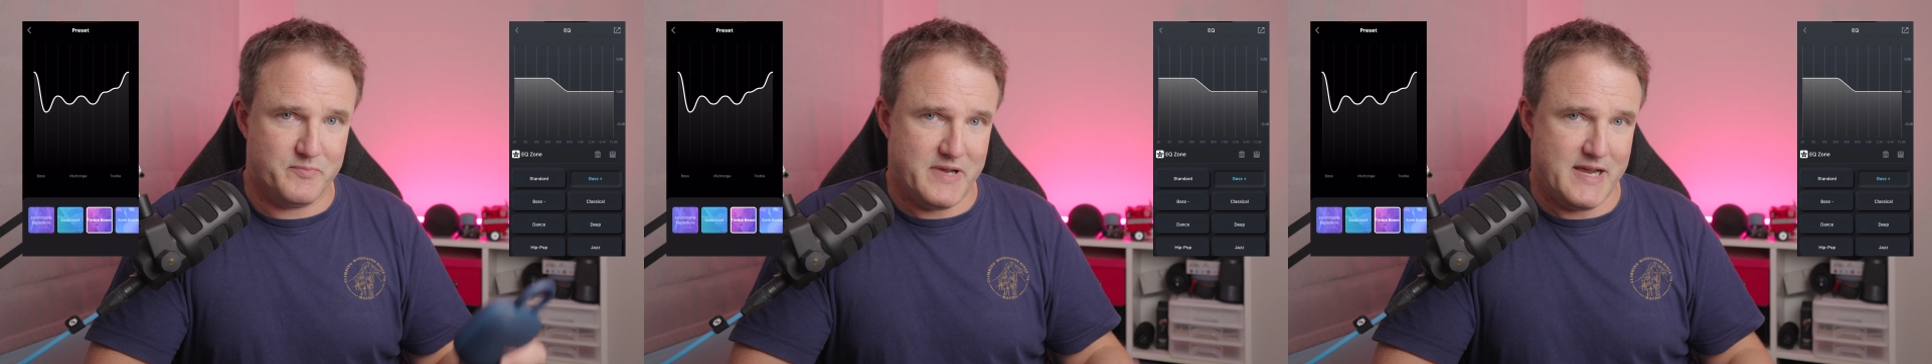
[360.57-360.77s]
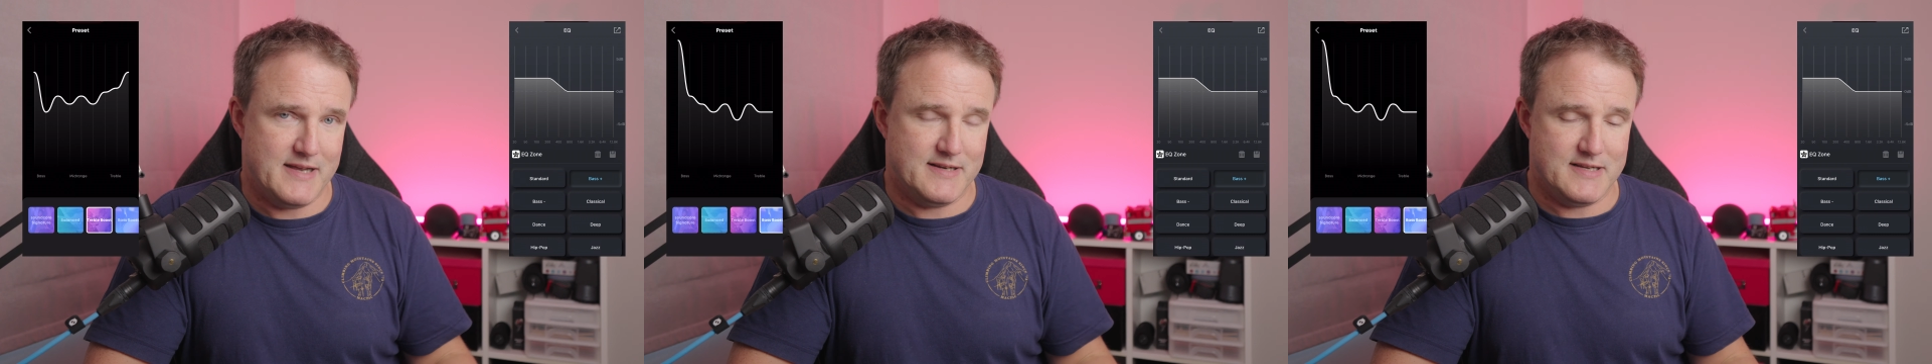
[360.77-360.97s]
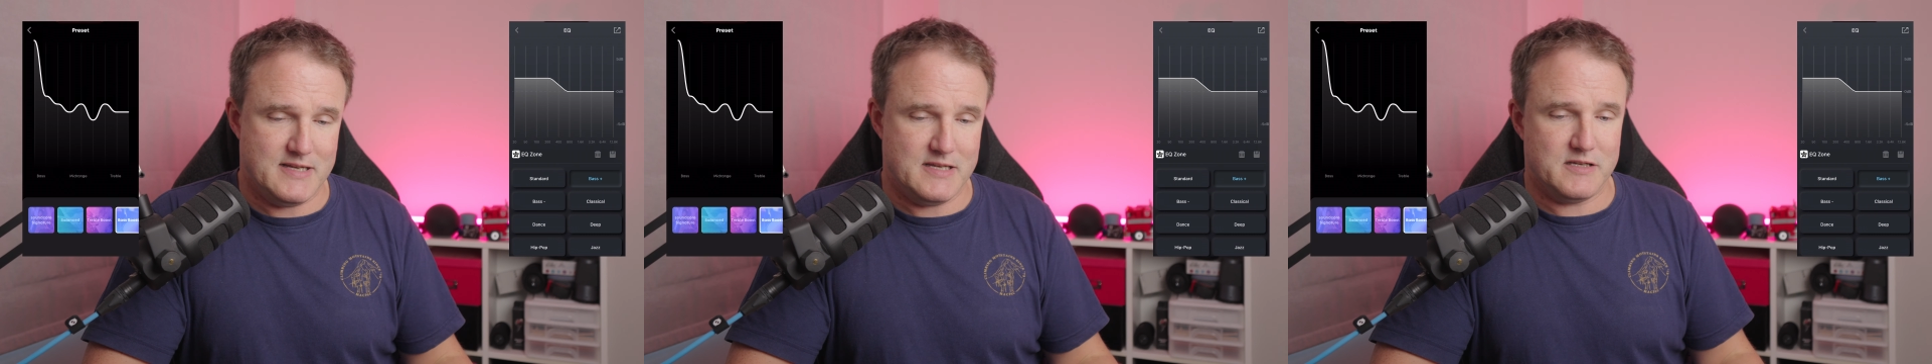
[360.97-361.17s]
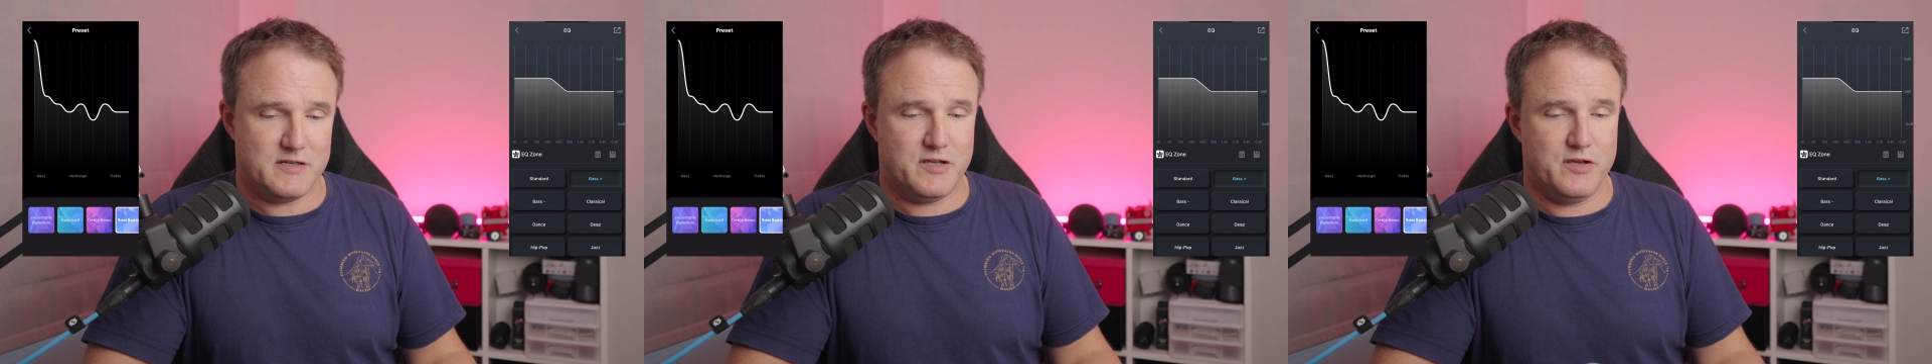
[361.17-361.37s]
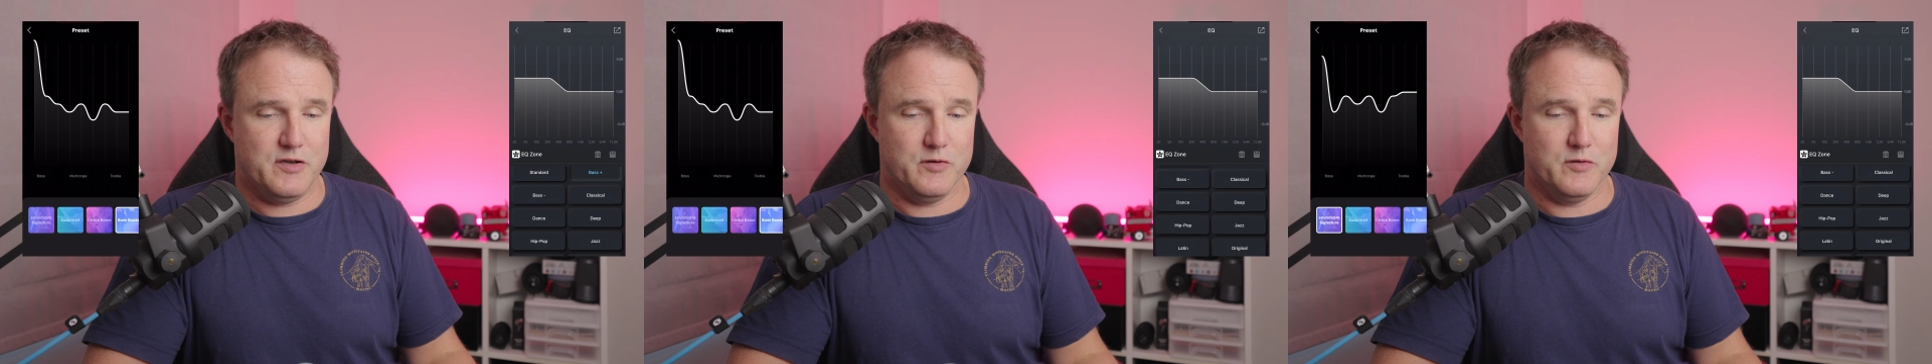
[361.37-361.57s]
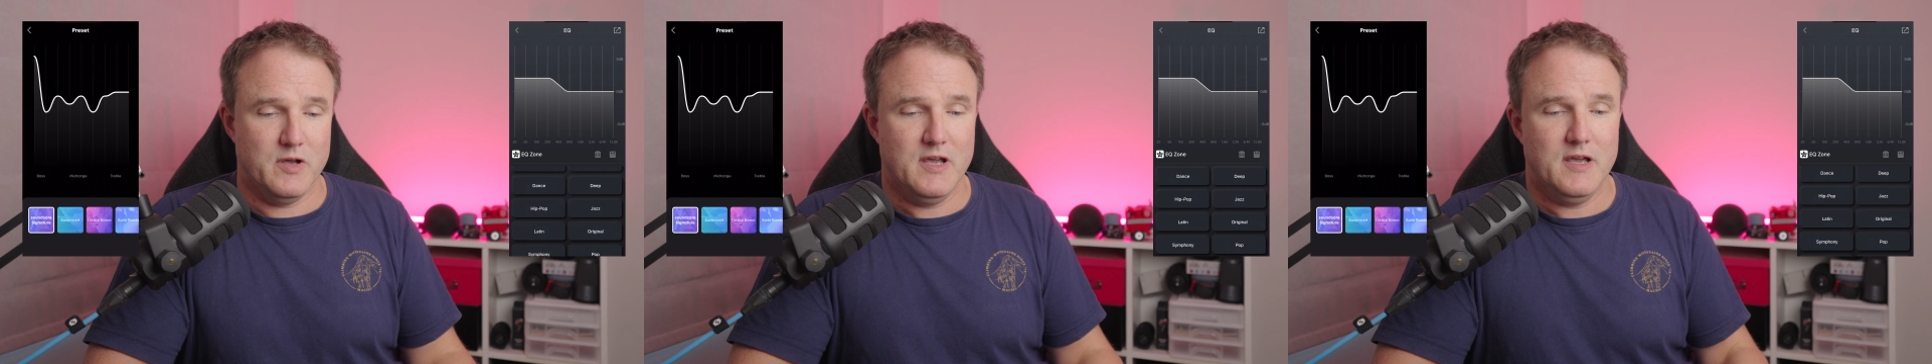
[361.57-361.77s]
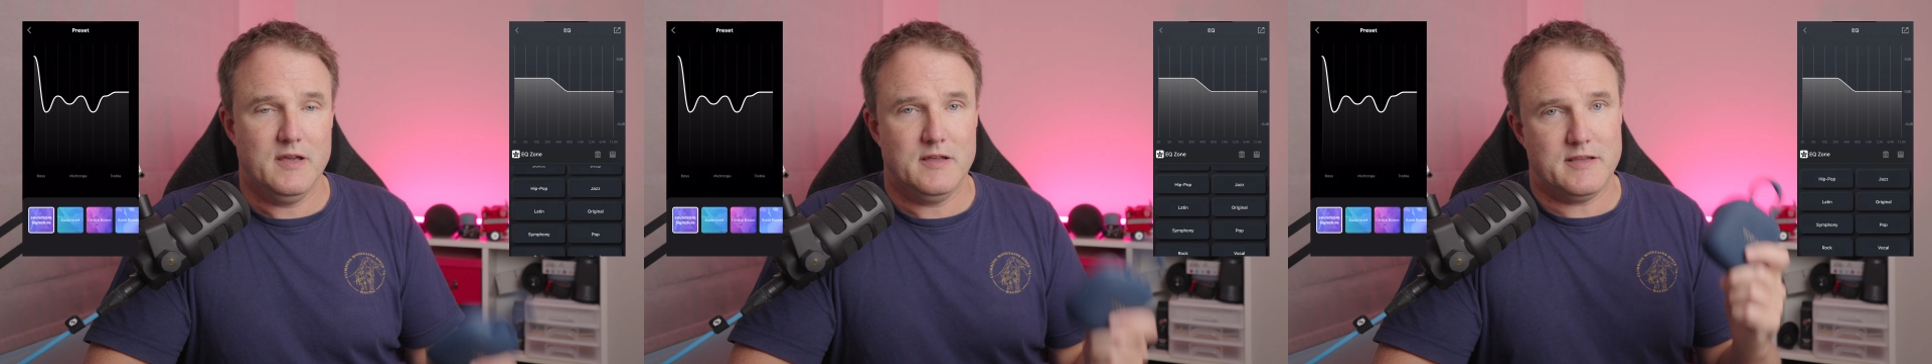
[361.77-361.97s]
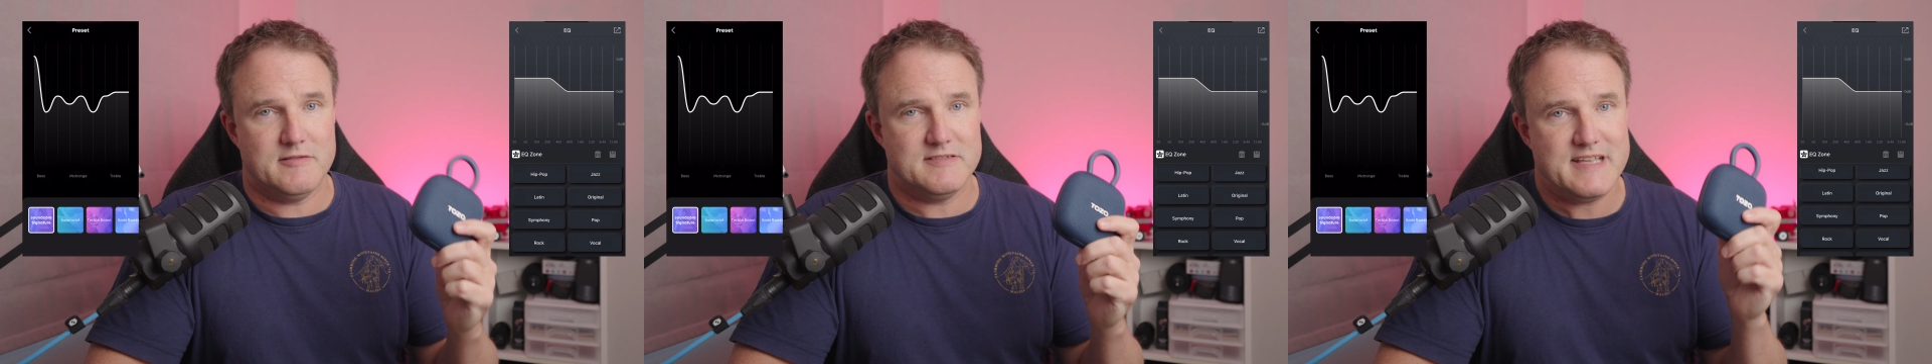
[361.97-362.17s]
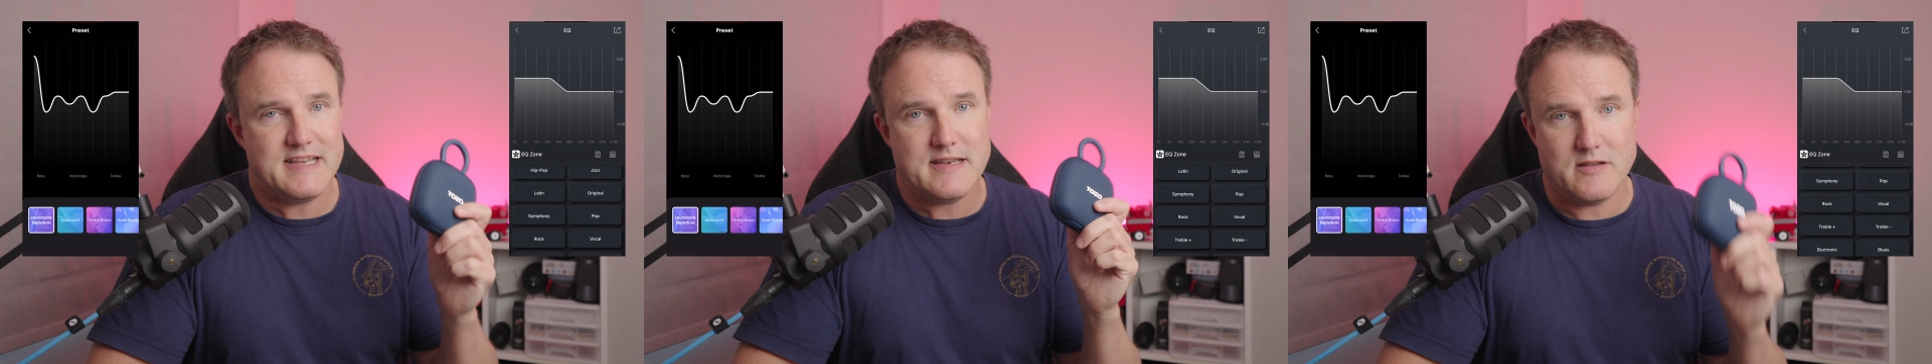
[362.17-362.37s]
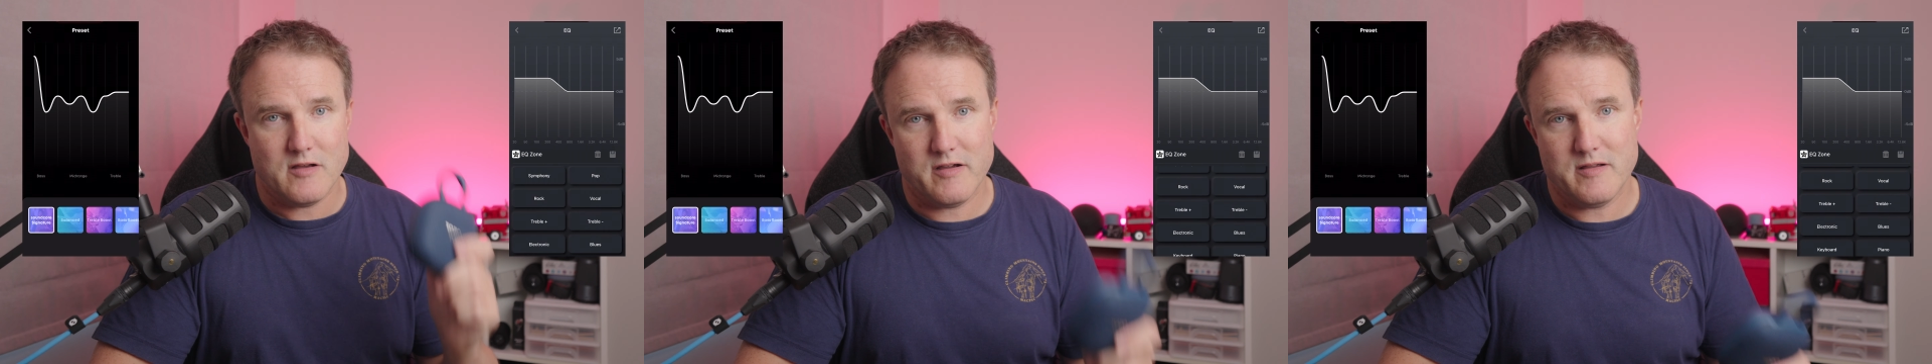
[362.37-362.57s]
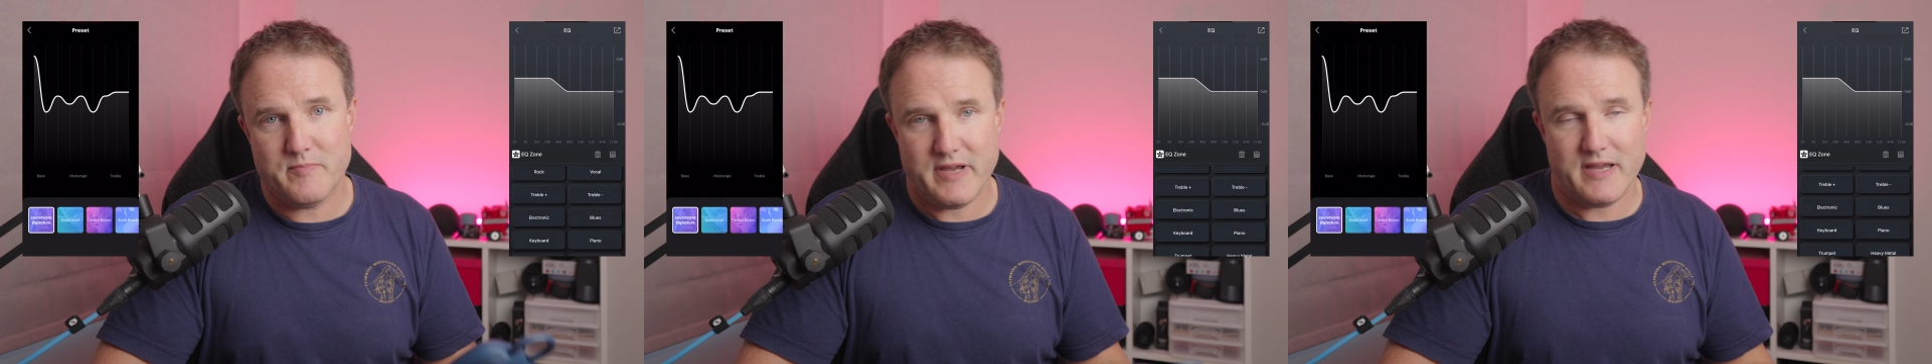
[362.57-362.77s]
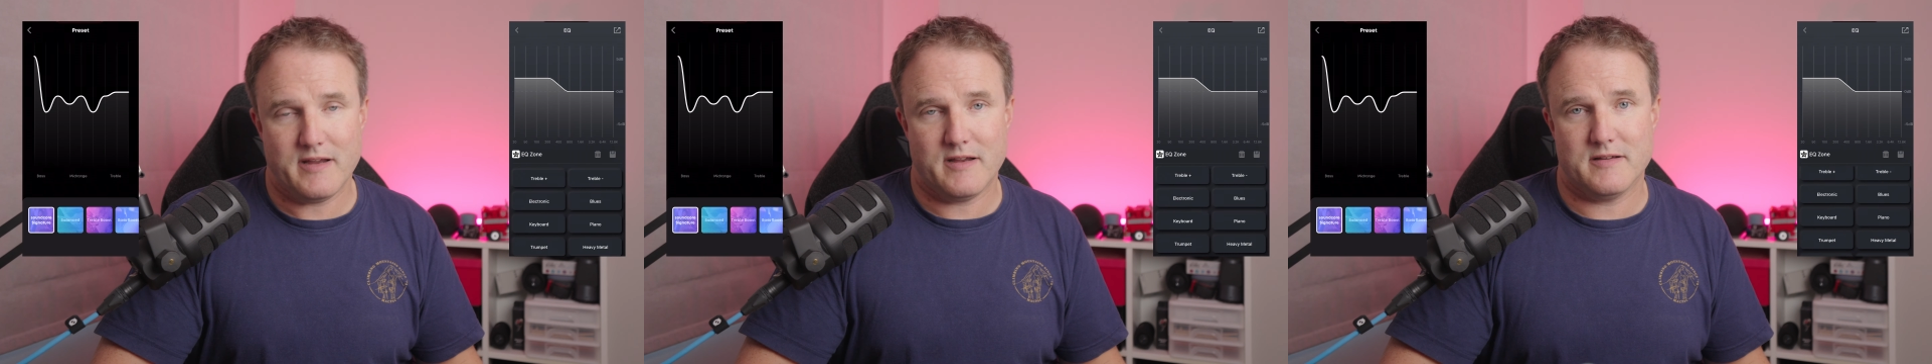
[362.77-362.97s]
band EQ. There is a 9-band